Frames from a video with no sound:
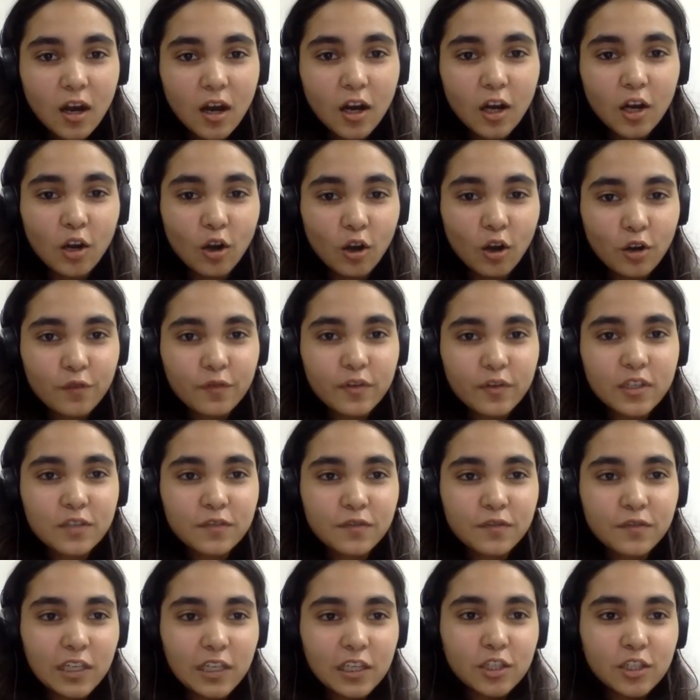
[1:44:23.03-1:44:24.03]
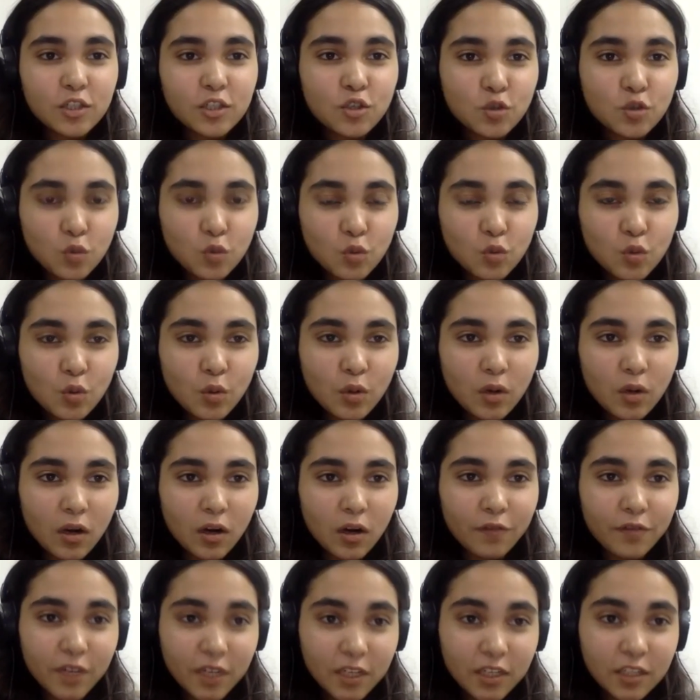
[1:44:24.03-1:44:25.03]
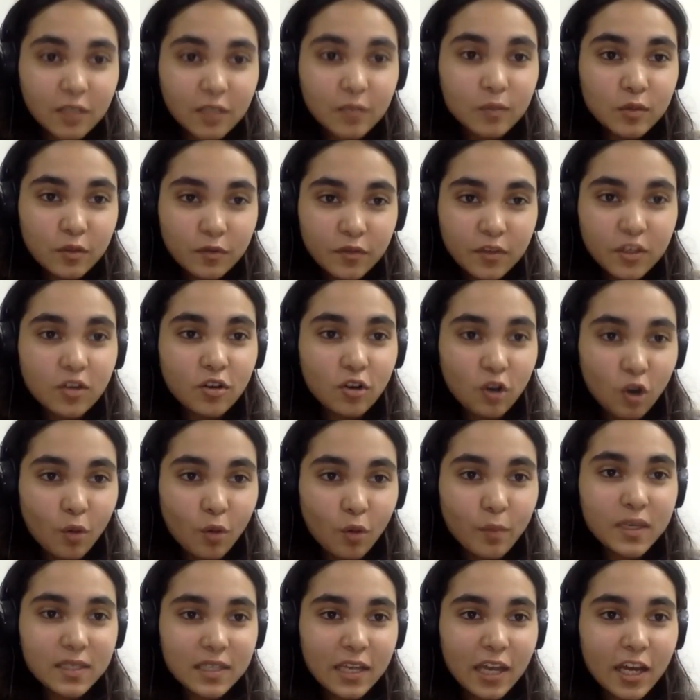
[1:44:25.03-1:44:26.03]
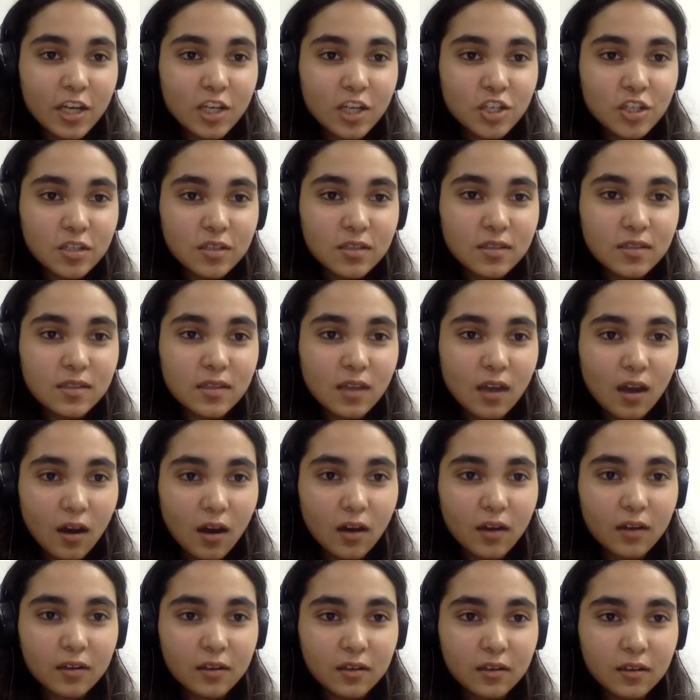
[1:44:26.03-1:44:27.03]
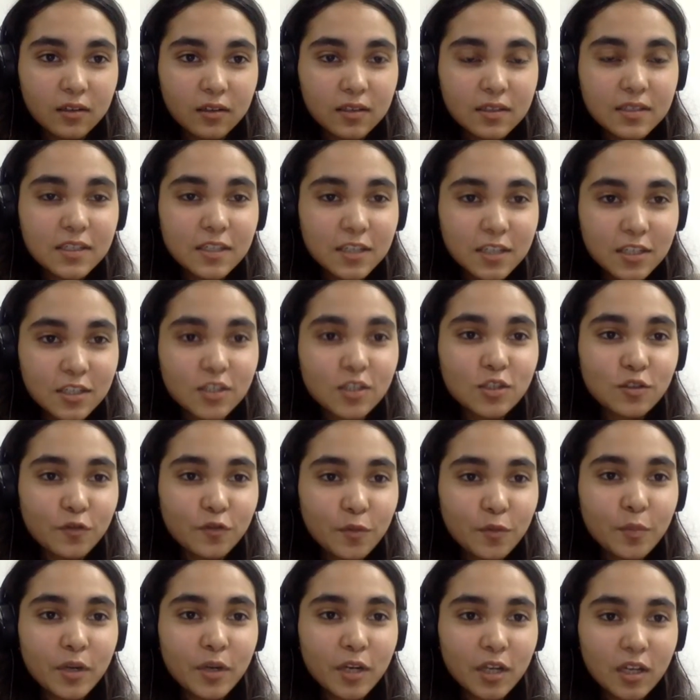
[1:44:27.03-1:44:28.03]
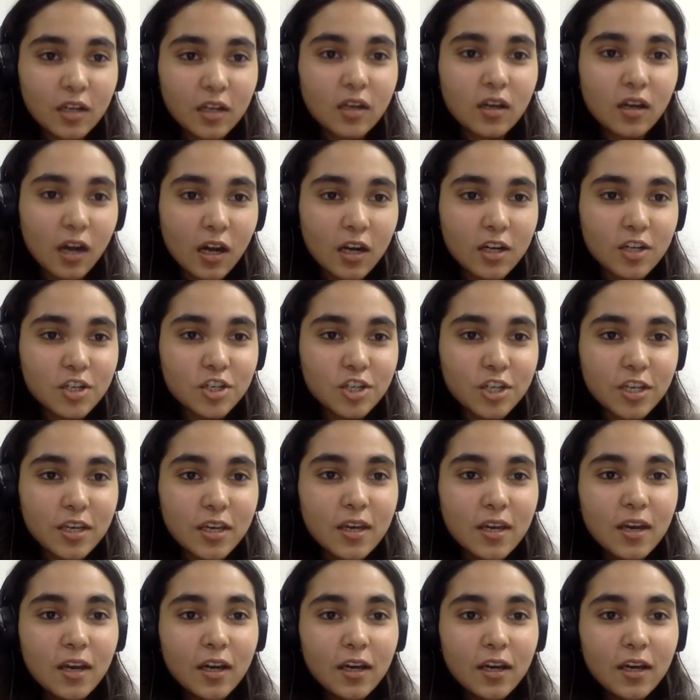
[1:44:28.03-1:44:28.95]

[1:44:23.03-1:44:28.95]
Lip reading: A lot of us feel the true victims of economic sanctions are the citizens of a particular country.